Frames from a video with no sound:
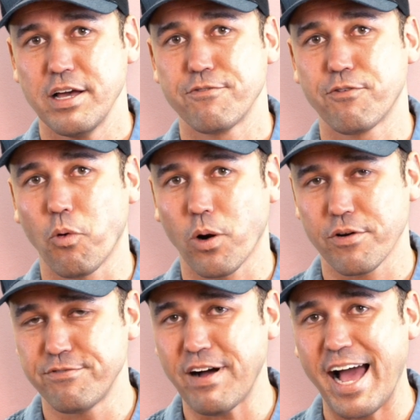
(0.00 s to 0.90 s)
for
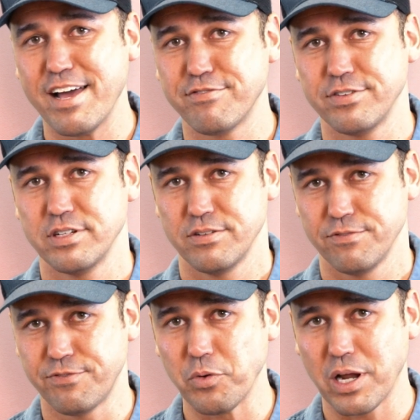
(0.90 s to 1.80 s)
5
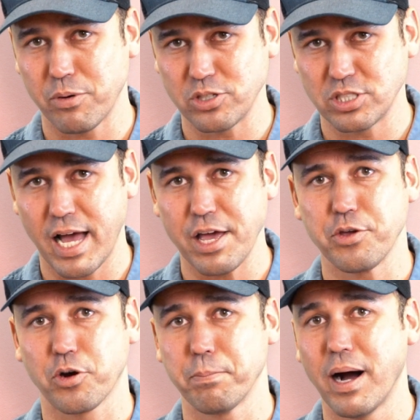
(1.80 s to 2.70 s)
phone numbers that
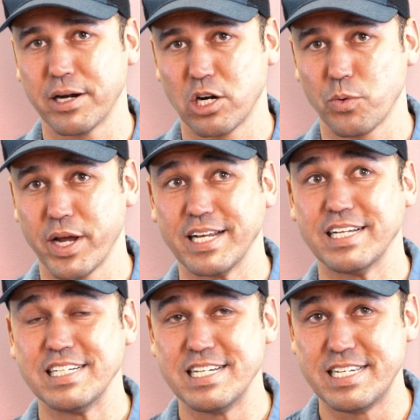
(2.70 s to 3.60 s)
you're monitoring
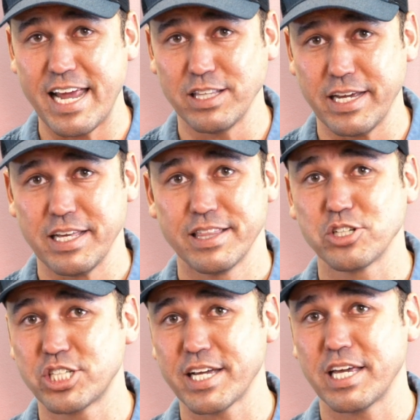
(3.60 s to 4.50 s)
daily. They're
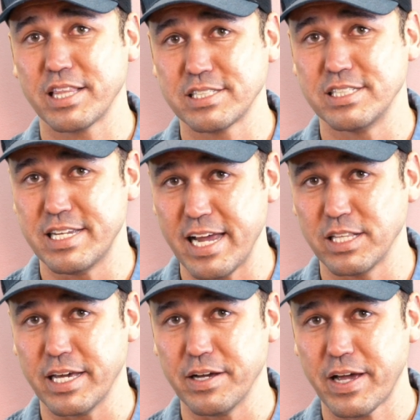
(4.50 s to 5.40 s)
checking this
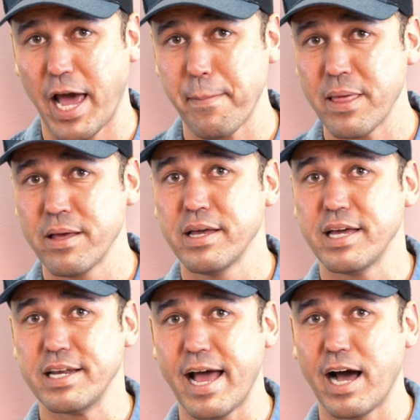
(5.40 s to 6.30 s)
daily, okay?
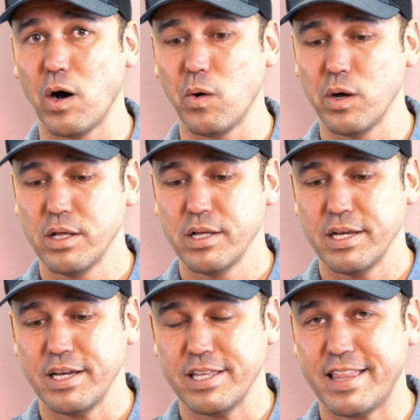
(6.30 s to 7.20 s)
Now,
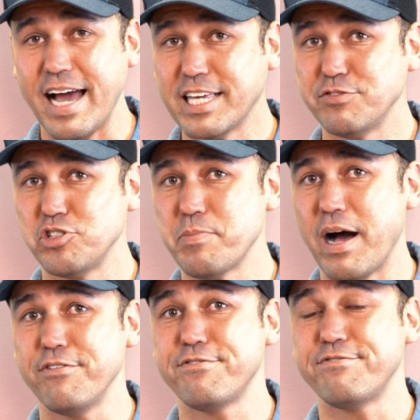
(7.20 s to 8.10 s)
that gives you
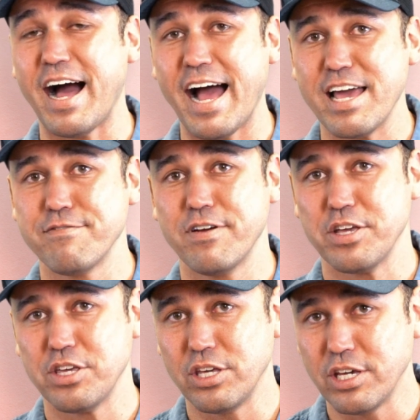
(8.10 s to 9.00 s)
about 5
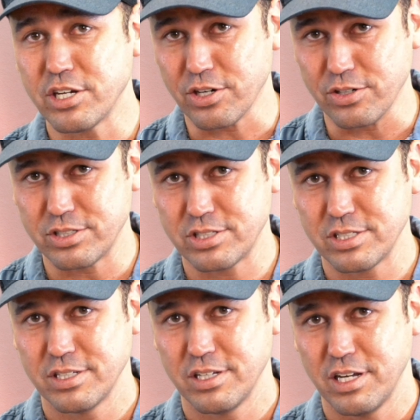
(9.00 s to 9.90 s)
years
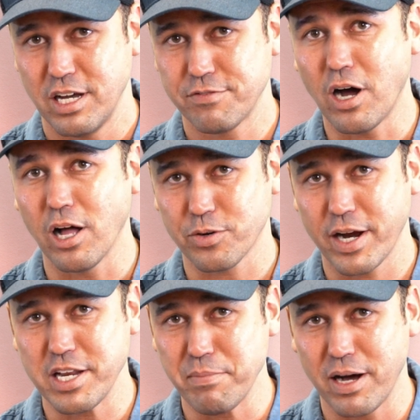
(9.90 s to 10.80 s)
of caller
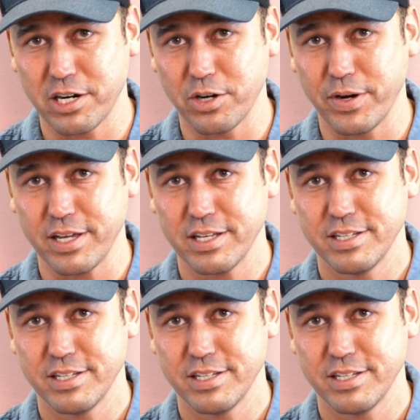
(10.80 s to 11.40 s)
ID monitoring.